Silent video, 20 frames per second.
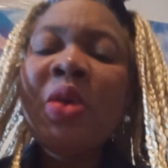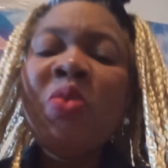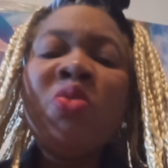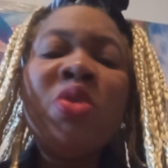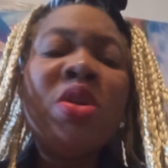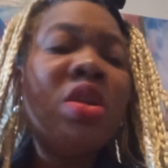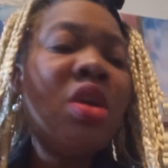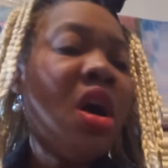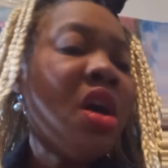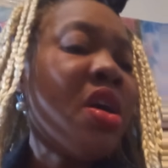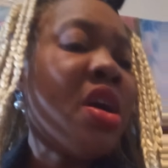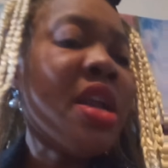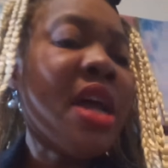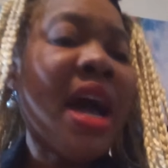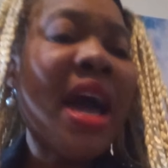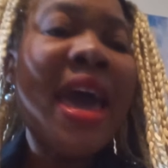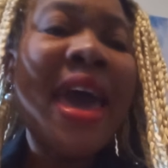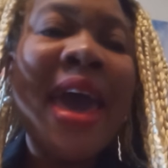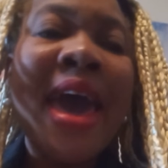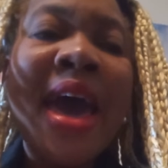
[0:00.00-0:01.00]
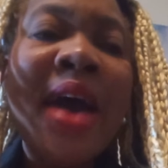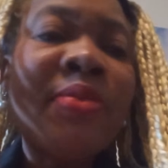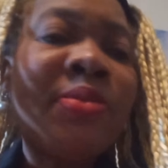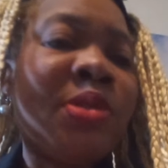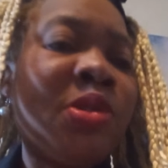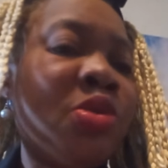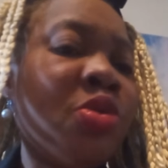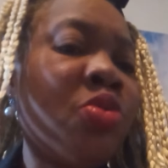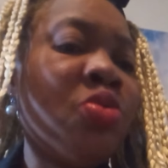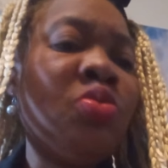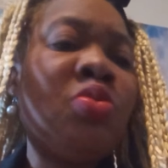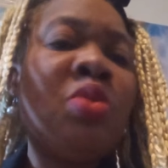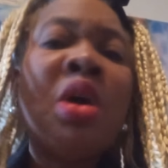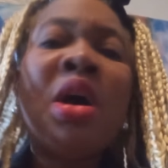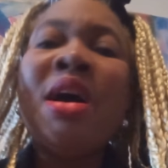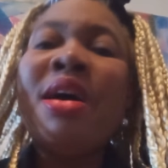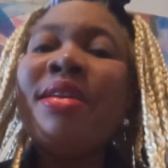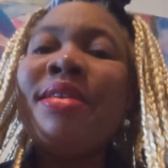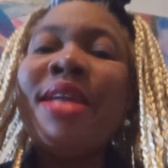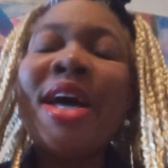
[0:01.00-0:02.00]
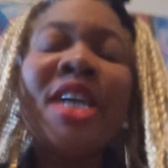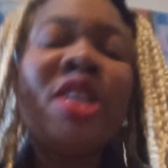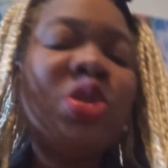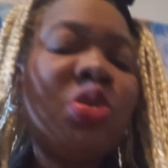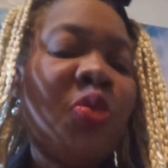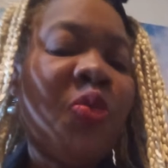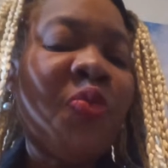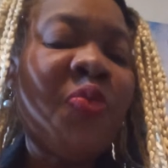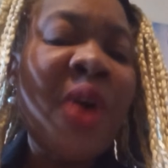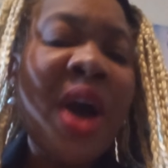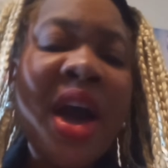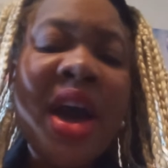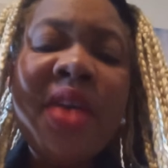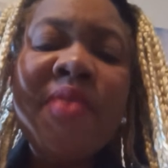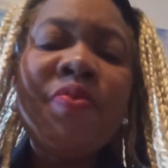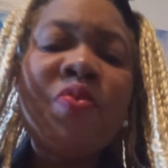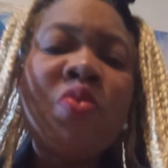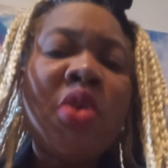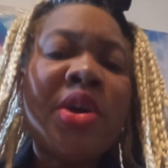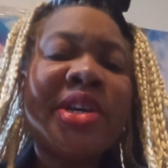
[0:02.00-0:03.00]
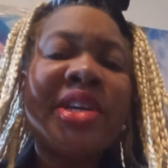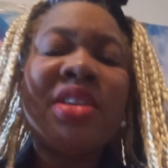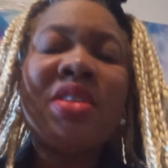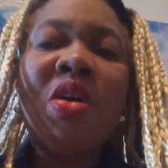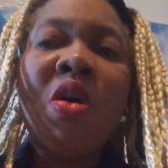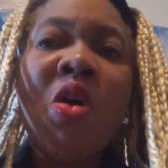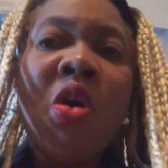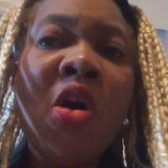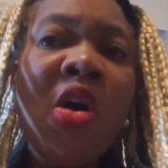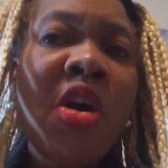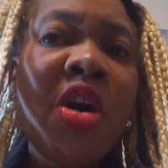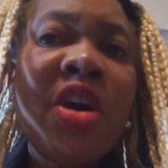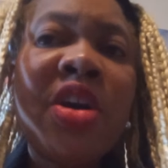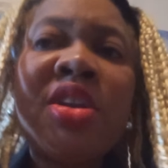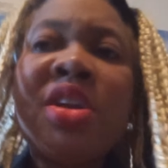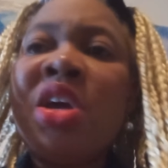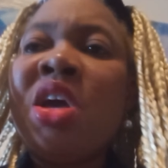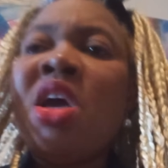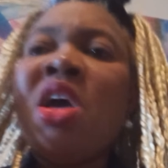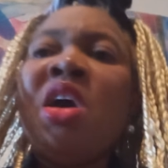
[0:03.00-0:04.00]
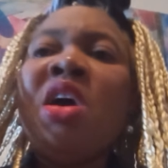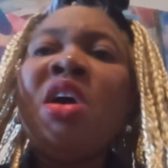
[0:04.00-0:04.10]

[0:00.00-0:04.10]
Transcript: We're not going to have to do 9 to 5 working hard